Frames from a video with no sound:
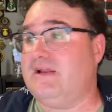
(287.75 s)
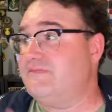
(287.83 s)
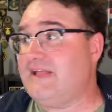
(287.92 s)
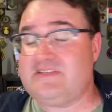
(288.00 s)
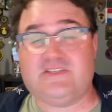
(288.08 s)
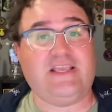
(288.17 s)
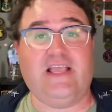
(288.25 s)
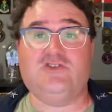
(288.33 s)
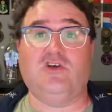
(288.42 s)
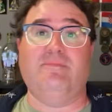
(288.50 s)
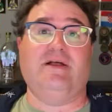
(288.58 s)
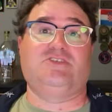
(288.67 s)
If that's the case,
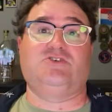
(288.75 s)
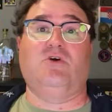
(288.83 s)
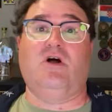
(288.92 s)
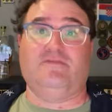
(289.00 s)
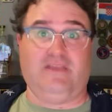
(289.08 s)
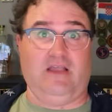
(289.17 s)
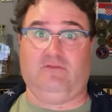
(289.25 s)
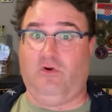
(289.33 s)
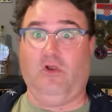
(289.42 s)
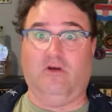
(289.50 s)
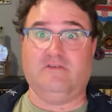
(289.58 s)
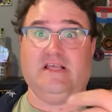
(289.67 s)
all bets are off. Yeah,
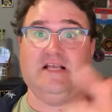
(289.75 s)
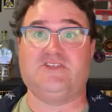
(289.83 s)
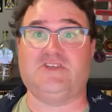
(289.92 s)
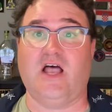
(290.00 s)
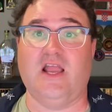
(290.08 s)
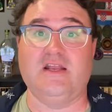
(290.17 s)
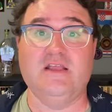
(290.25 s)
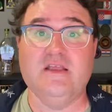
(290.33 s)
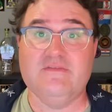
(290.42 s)
roll over that sign.